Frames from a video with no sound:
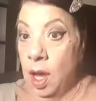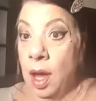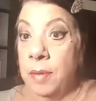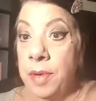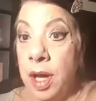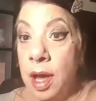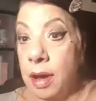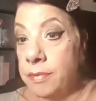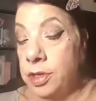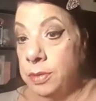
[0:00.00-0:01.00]
I may
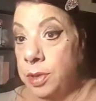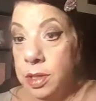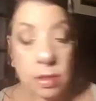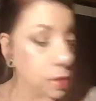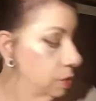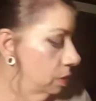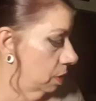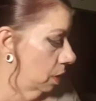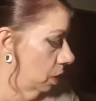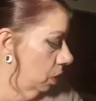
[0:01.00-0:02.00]
have to because it's
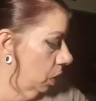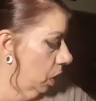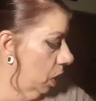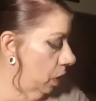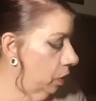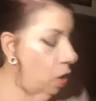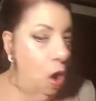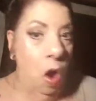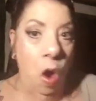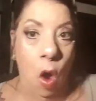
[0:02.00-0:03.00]
going to look kind of
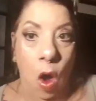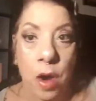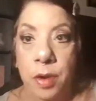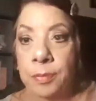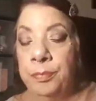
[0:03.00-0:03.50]
odd.